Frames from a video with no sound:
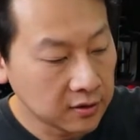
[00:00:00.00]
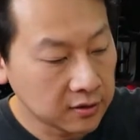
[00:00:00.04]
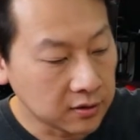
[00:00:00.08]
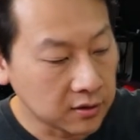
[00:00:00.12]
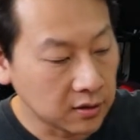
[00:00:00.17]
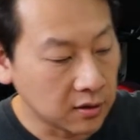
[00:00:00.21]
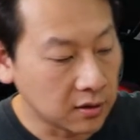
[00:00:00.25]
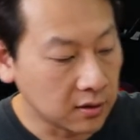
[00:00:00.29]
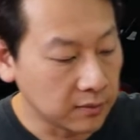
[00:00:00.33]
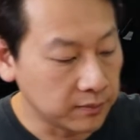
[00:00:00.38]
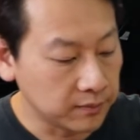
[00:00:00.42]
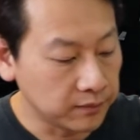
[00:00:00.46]

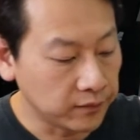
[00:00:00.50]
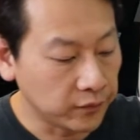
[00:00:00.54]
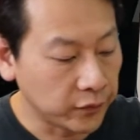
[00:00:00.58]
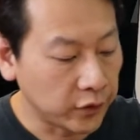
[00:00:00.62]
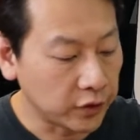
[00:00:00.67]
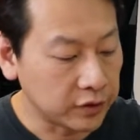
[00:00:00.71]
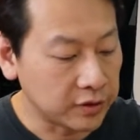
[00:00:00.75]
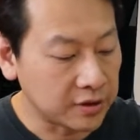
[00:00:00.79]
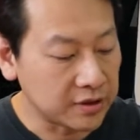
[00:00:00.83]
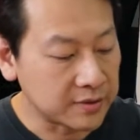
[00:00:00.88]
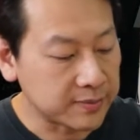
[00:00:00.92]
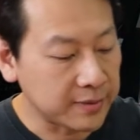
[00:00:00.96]

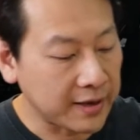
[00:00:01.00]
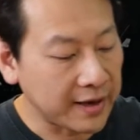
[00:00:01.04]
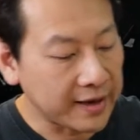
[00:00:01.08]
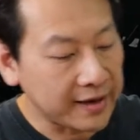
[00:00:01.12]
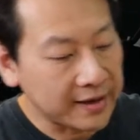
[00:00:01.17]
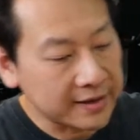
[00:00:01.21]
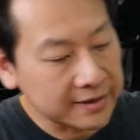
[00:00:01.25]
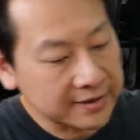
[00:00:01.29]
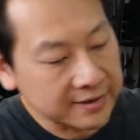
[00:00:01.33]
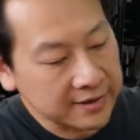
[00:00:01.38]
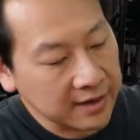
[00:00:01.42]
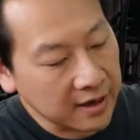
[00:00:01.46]
the display
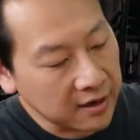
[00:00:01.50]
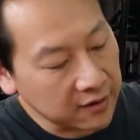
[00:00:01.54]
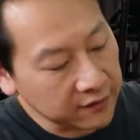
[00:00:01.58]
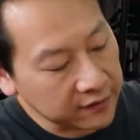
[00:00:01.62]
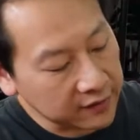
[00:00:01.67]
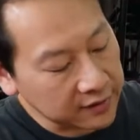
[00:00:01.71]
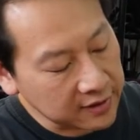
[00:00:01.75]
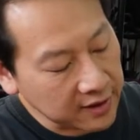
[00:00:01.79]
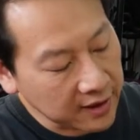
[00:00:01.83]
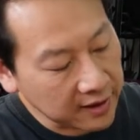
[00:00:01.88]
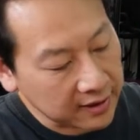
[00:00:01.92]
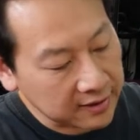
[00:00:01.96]
itself,
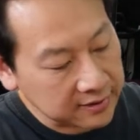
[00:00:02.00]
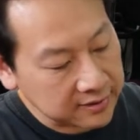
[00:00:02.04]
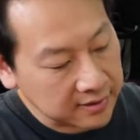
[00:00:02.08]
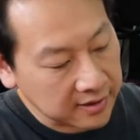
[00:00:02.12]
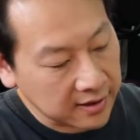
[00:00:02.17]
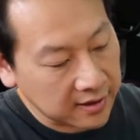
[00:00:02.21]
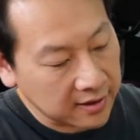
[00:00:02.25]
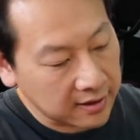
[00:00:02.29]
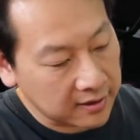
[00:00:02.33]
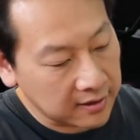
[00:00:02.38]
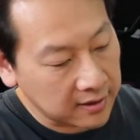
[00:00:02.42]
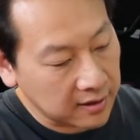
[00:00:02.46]
it takes
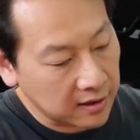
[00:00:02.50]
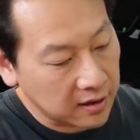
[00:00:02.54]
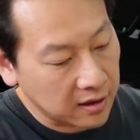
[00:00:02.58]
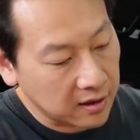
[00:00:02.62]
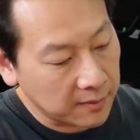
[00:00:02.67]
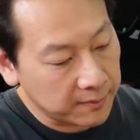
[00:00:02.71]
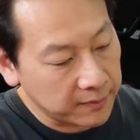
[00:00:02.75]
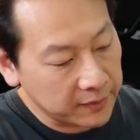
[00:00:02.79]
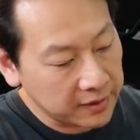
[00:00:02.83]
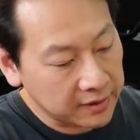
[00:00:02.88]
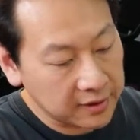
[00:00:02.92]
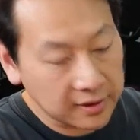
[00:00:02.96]
a
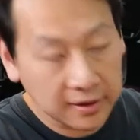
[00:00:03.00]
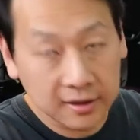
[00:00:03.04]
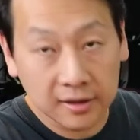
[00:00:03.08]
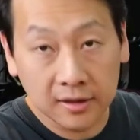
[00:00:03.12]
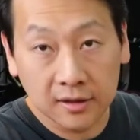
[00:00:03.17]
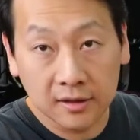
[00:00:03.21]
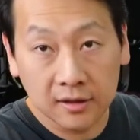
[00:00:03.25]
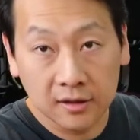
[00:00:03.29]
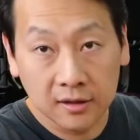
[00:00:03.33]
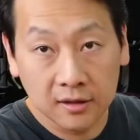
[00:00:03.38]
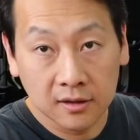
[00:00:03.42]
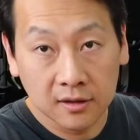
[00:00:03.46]

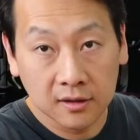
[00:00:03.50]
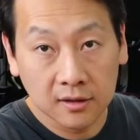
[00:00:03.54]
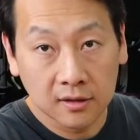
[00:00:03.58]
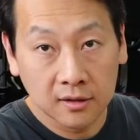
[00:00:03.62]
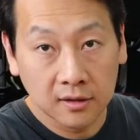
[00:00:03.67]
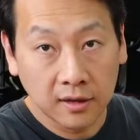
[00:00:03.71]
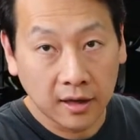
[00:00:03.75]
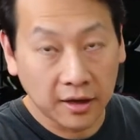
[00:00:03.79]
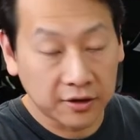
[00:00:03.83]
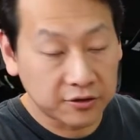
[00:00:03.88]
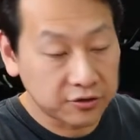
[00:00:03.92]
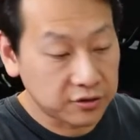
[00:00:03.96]
mini
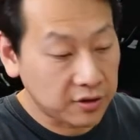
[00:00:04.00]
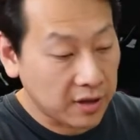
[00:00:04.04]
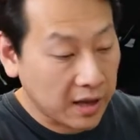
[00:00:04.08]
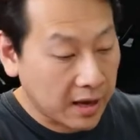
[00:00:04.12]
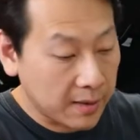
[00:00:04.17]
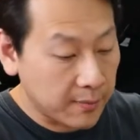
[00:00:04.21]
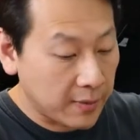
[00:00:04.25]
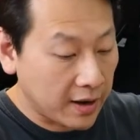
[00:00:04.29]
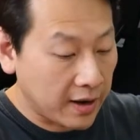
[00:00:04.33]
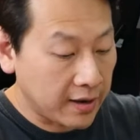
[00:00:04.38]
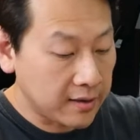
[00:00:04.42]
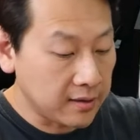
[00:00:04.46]

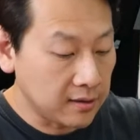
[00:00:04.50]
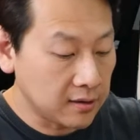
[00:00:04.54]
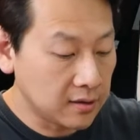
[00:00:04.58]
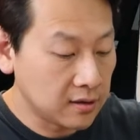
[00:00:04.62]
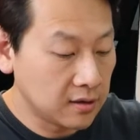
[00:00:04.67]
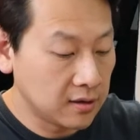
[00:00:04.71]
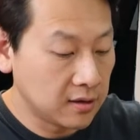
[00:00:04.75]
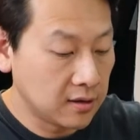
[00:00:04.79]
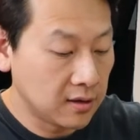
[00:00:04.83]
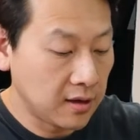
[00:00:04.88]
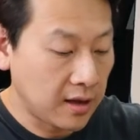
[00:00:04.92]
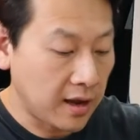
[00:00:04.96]
HDMI,
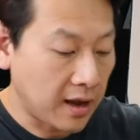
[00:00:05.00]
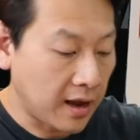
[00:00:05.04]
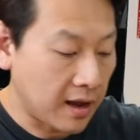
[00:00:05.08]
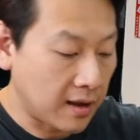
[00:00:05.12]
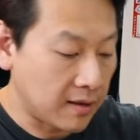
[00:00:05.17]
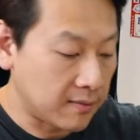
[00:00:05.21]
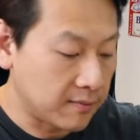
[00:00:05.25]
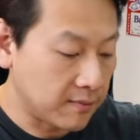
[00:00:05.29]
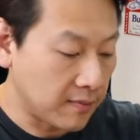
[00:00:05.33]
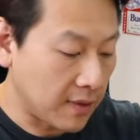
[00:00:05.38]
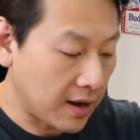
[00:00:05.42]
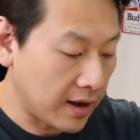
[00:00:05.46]

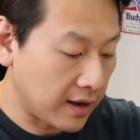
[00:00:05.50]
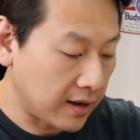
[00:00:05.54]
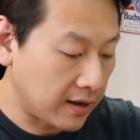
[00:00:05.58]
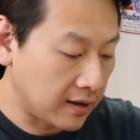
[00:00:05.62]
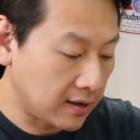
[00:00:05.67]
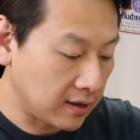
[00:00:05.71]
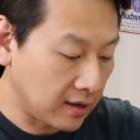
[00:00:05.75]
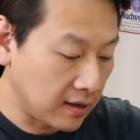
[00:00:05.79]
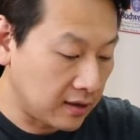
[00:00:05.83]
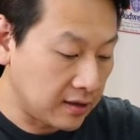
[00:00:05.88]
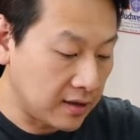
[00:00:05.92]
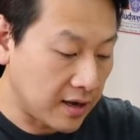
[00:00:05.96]
and
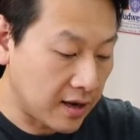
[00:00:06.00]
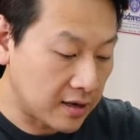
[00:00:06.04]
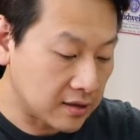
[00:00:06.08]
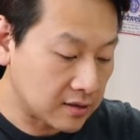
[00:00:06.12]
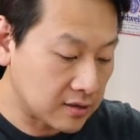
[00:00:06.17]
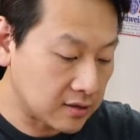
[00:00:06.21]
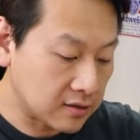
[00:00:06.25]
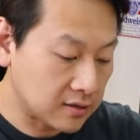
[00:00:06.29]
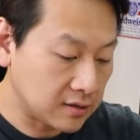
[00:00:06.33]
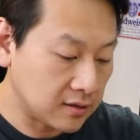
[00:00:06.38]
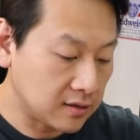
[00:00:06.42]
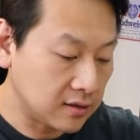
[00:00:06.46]
my
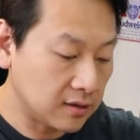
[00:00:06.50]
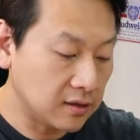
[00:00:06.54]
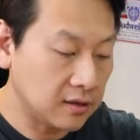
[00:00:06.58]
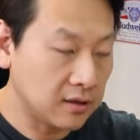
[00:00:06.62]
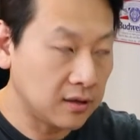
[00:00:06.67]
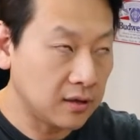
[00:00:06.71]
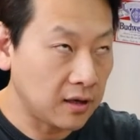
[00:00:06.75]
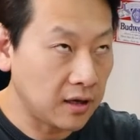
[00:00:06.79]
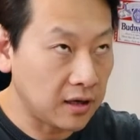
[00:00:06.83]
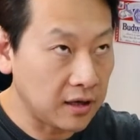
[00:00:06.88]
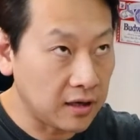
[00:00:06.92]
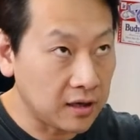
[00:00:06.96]

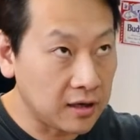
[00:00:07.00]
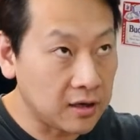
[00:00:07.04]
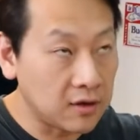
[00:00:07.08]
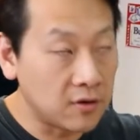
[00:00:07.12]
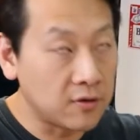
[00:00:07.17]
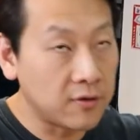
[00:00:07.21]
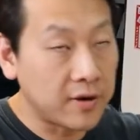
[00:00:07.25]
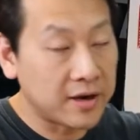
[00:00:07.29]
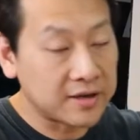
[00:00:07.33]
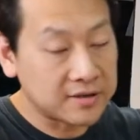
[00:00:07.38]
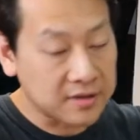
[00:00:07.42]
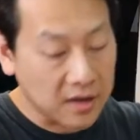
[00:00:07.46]

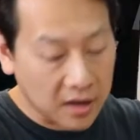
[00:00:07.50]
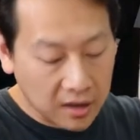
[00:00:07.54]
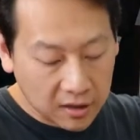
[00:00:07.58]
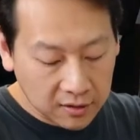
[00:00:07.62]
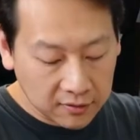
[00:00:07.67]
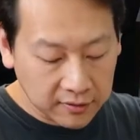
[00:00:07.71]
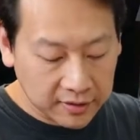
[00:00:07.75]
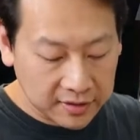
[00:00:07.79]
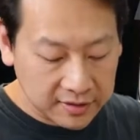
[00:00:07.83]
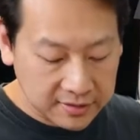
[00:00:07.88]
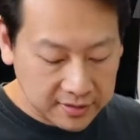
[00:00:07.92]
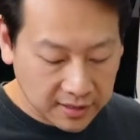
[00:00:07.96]
EOS
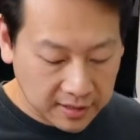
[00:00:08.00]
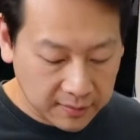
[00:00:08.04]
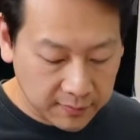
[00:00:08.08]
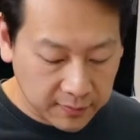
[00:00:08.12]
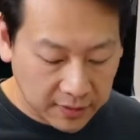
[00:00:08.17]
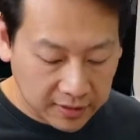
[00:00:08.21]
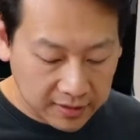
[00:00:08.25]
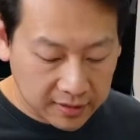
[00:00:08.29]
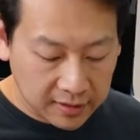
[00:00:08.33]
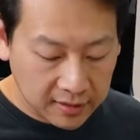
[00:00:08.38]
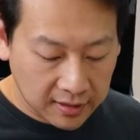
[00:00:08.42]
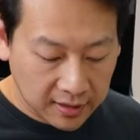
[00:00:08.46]
R is a
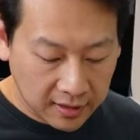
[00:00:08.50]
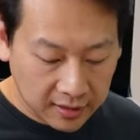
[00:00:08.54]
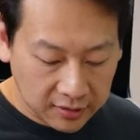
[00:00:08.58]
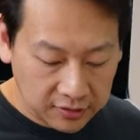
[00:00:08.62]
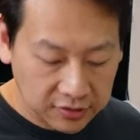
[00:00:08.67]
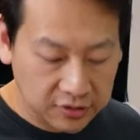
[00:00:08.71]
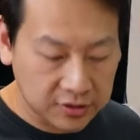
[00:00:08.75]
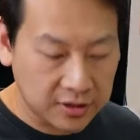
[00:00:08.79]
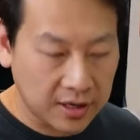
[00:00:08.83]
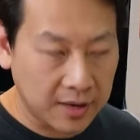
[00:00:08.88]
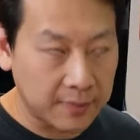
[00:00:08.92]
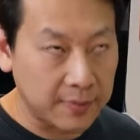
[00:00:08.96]
mini
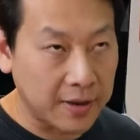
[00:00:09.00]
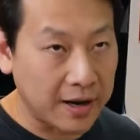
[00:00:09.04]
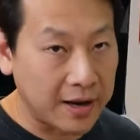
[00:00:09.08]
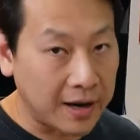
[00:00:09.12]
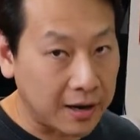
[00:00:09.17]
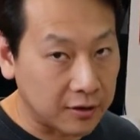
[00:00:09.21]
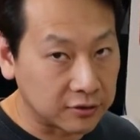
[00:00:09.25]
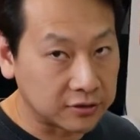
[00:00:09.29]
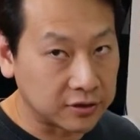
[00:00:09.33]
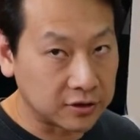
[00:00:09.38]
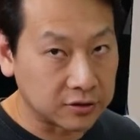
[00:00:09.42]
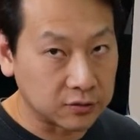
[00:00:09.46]
HDMI
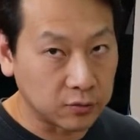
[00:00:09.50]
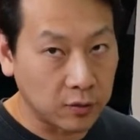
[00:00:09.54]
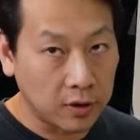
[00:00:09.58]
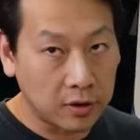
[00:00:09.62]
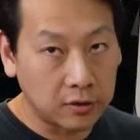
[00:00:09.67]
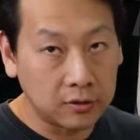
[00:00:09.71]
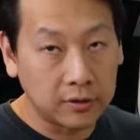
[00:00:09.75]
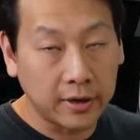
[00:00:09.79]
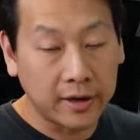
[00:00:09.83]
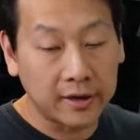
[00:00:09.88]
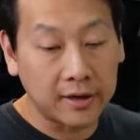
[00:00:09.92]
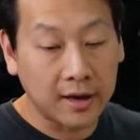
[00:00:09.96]
out as
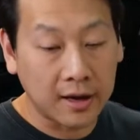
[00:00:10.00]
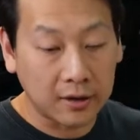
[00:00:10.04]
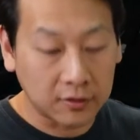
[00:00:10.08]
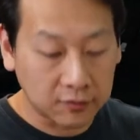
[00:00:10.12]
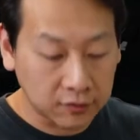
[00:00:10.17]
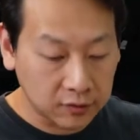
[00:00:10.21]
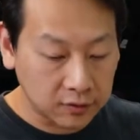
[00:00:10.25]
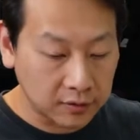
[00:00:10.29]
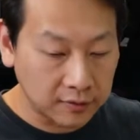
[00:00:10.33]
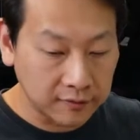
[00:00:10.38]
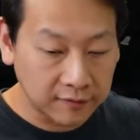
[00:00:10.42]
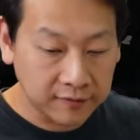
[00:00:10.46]
well, and I
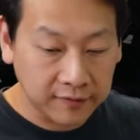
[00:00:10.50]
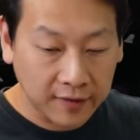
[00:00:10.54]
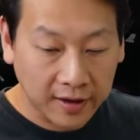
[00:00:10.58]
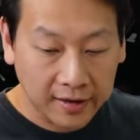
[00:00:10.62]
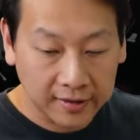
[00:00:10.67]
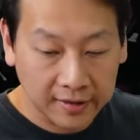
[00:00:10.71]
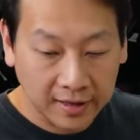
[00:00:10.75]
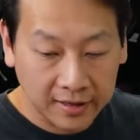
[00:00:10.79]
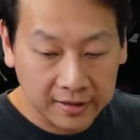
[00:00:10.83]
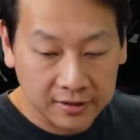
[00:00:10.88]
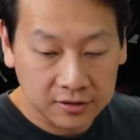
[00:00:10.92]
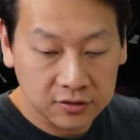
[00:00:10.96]
couldn't
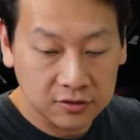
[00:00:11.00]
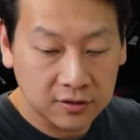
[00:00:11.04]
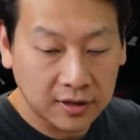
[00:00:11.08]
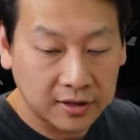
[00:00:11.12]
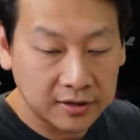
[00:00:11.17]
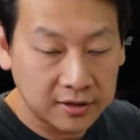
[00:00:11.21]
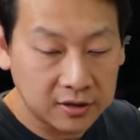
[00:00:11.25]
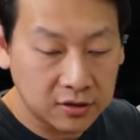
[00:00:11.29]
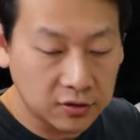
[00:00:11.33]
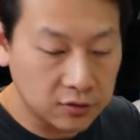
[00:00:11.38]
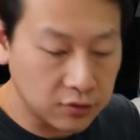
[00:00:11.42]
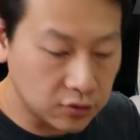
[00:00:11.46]
find any, so I
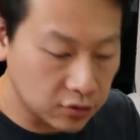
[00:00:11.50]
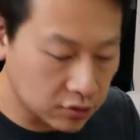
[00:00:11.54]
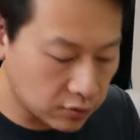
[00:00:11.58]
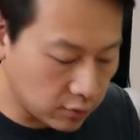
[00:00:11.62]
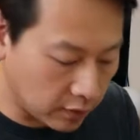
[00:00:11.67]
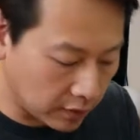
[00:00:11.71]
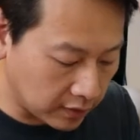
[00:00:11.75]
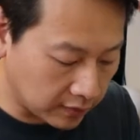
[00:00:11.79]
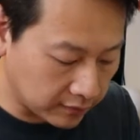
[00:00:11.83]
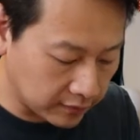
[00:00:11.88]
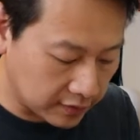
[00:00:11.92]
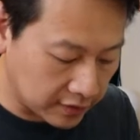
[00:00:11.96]
need to use
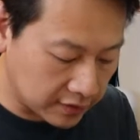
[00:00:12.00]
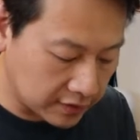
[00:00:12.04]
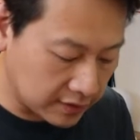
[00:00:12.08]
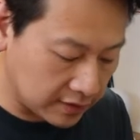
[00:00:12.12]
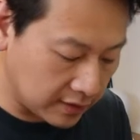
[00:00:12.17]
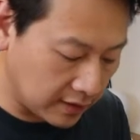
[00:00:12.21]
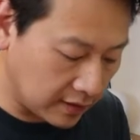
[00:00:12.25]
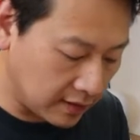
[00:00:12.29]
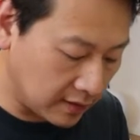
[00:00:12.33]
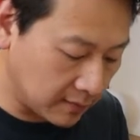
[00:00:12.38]
one of these